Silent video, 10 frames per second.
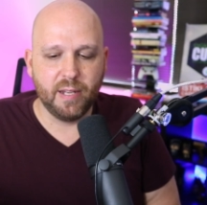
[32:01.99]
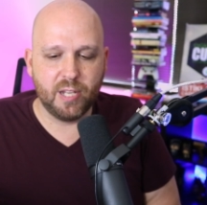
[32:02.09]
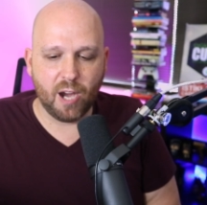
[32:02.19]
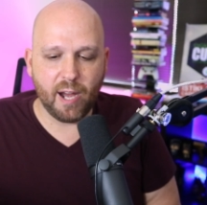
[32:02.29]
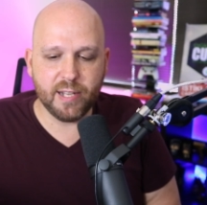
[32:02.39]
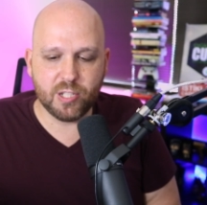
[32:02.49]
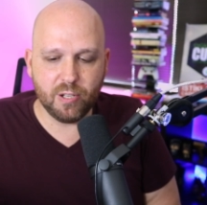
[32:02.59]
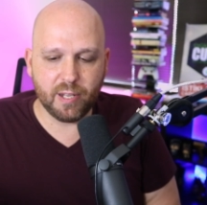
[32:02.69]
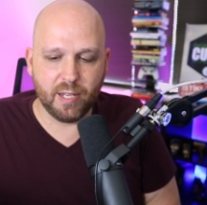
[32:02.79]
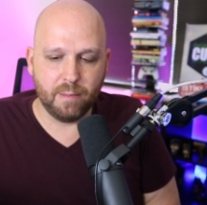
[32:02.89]
God
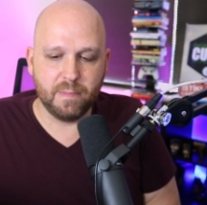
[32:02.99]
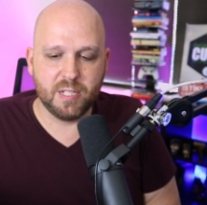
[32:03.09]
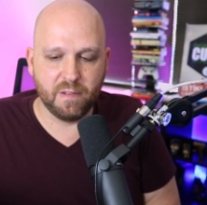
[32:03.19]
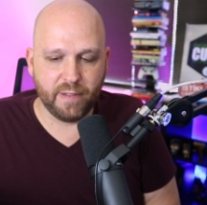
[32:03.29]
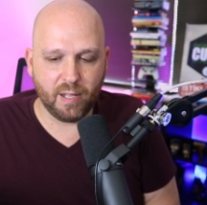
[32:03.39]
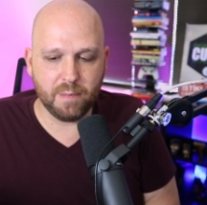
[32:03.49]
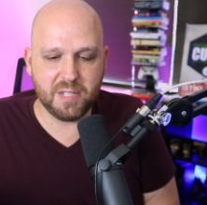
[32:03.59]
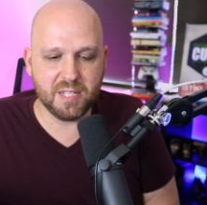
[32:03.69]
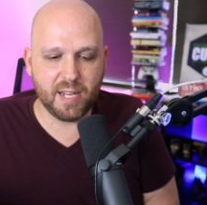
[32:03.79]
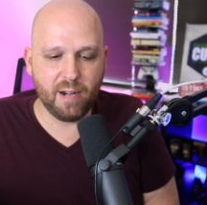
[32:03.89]
took him, developed
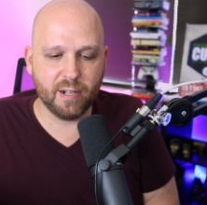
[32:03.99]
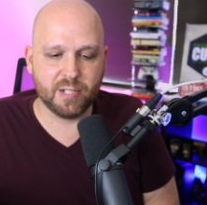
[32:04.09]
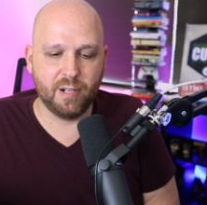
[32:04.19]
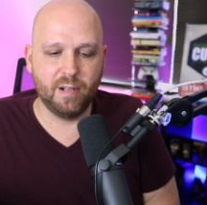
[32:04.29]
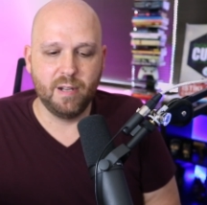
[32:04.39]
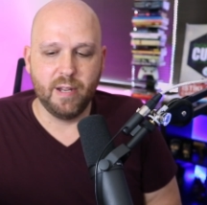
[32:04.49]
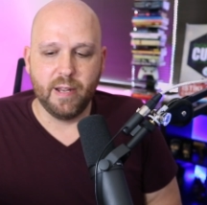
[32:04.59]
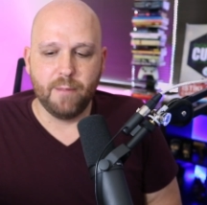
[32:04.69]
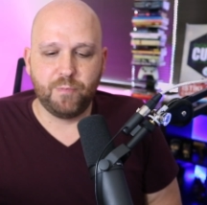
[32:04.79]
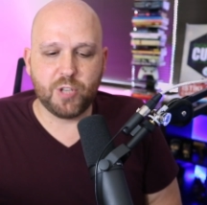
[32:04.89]
his character,
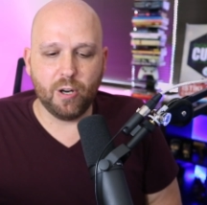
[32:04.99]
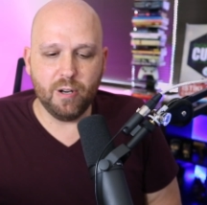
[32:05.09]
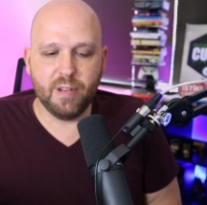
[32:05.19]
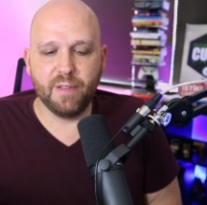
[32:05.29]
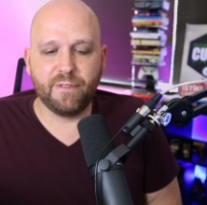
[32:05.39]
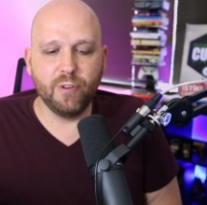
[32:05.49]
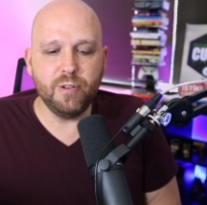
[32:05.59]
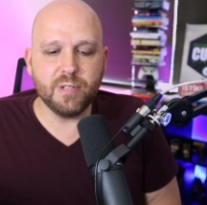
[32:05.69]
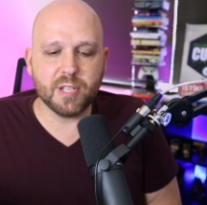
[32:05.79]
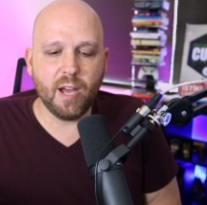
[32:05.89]
turned the
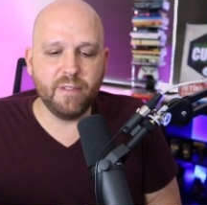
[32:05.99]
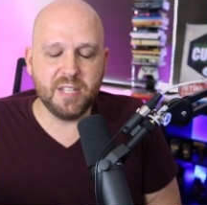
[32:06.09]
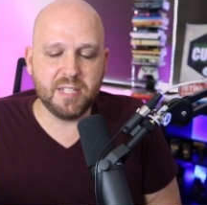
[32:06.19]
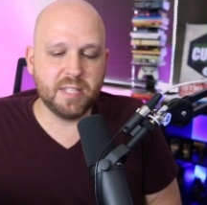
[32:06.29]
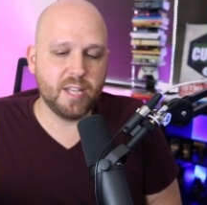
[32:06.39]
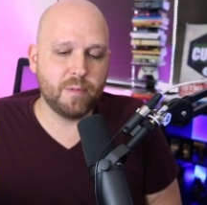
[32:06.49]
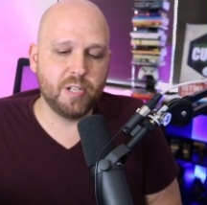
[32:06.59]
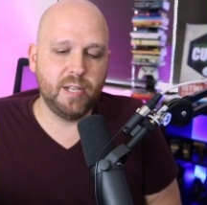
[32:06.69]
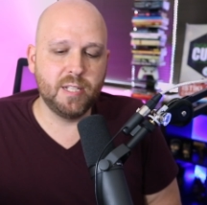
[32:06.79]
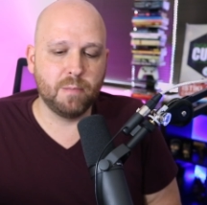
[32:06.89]
fruits of his
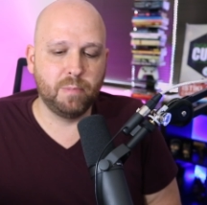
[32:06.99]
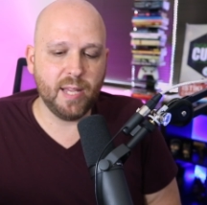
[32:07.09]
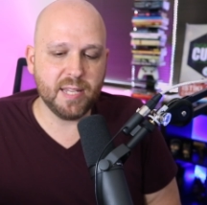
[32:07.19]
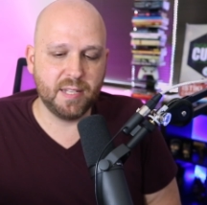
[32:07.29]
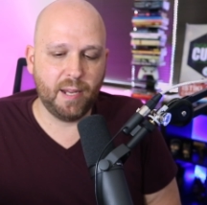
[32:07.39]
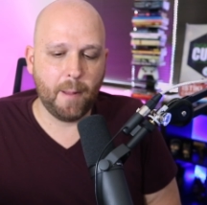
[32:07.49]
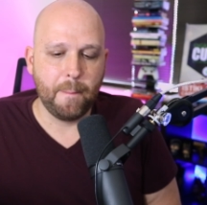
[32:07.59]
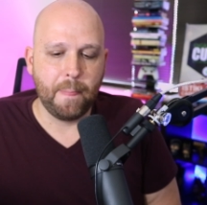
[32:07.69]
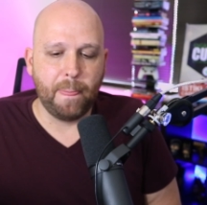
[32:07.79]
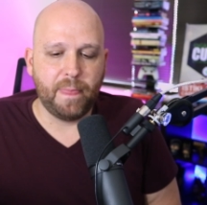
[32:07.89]
deception into blessing,
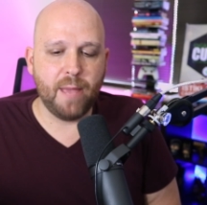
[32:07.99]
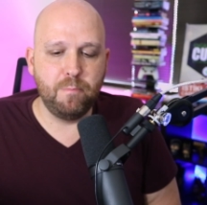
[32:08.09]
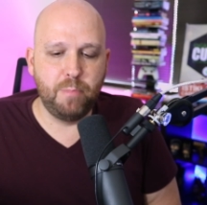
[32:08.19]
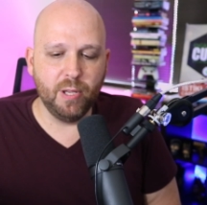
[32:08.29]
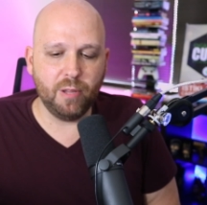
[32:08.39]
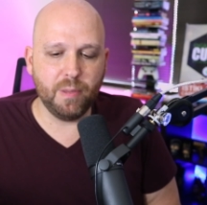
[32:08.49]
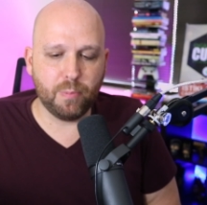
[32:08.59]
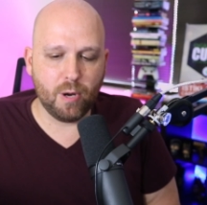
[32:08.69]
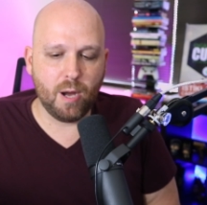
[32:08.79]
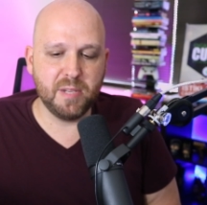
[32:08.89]
and built the
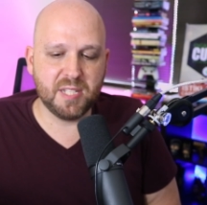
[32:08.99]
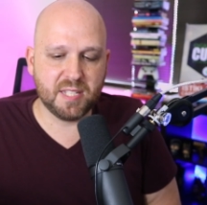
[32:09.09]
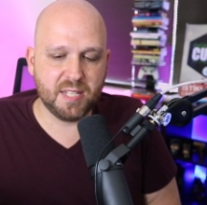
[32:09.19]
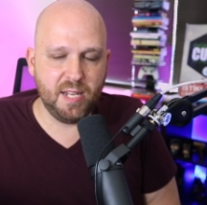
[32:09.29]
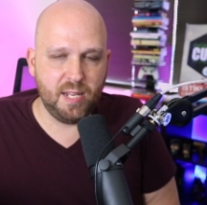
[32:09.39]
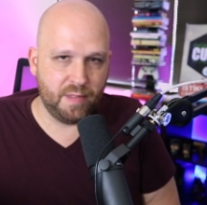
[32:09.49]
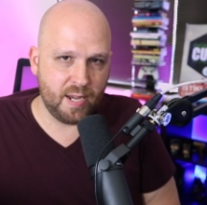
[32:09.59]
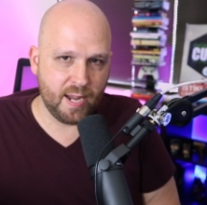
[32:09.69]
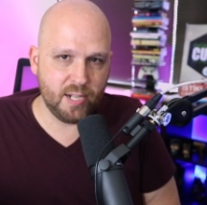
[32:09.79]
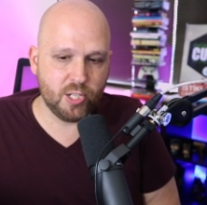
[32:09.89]
promised seed, the
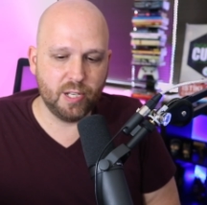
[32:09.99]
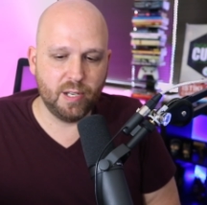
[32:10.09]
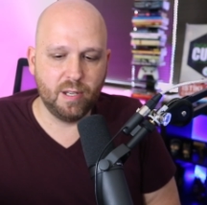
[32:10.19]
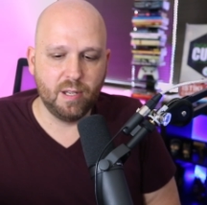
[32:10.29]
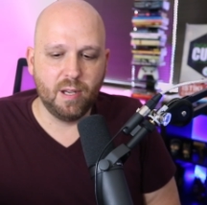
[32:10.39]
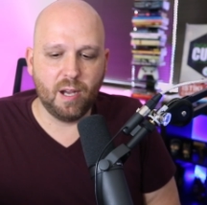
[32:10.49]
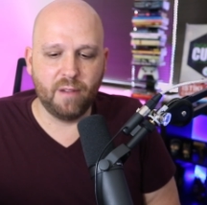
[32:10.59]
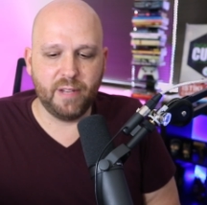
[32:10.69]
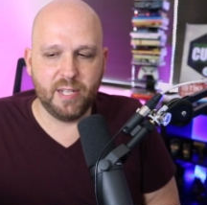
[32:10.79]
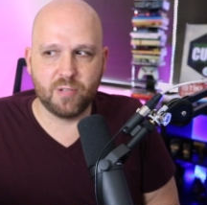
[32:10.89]
nation
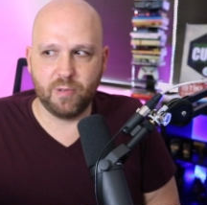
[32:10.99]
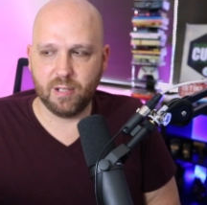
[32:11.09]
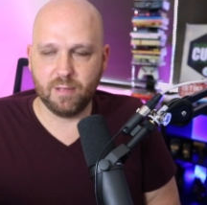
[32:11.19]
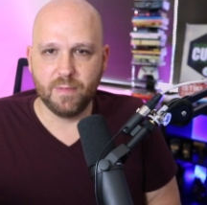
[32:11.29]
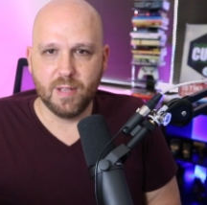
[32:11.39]
of Israel.